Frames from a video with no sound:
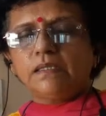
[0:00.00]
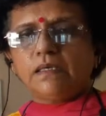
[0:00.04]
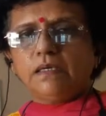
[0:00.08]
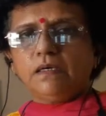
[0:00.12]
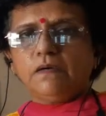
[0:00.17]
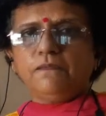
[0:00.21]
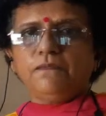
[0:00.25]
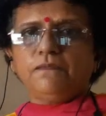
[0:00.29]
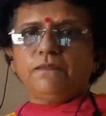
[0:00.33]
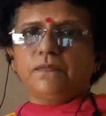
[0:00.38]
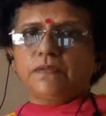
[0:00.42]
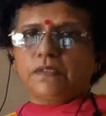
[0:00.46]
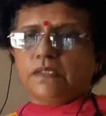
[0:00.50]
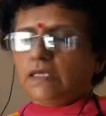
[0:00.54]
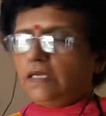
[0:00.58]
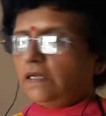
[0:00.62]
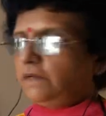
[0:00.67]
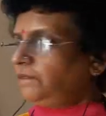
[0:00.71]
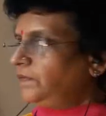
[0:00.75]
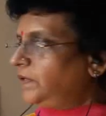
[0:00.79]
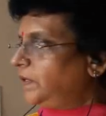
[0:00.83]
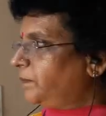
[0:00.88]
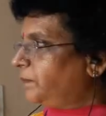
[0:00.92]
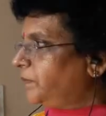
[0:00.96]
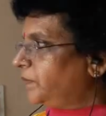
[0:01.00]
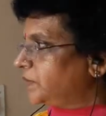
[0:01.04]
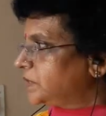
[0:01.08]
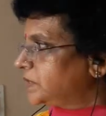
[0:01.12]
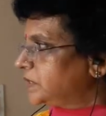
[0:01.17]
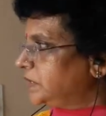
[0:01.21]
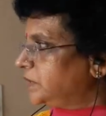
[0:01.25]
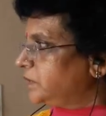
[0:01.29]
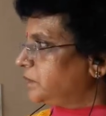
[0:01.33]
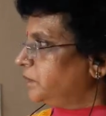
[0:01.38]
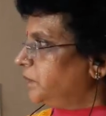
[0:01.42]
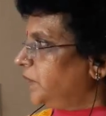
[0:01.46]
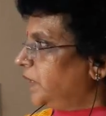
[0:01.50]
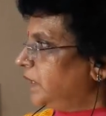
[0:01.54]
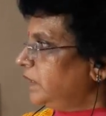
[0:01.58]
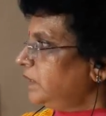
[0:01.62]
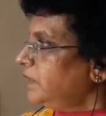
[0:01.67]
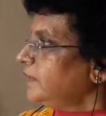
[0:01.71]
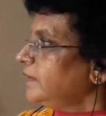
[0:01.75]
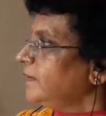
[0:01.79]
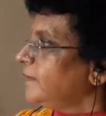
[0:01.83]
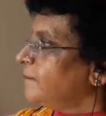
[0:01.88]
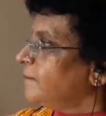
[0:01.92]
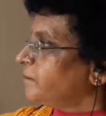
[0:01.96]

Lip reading: the safe deposit vault.